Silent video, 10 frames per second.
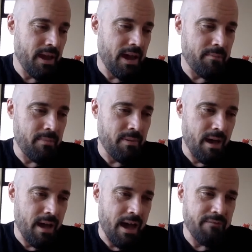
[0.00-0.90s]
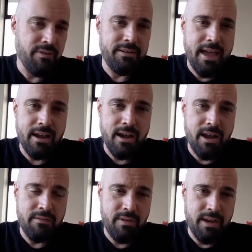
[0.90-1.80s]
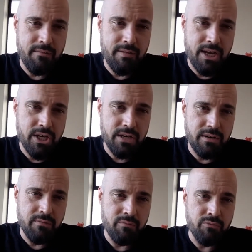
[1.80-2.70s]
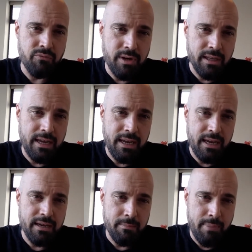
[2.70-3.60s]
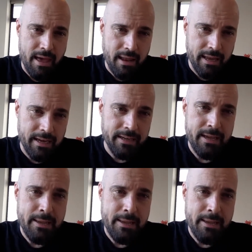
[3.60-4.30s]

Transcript: I find that kind of innovation really compelling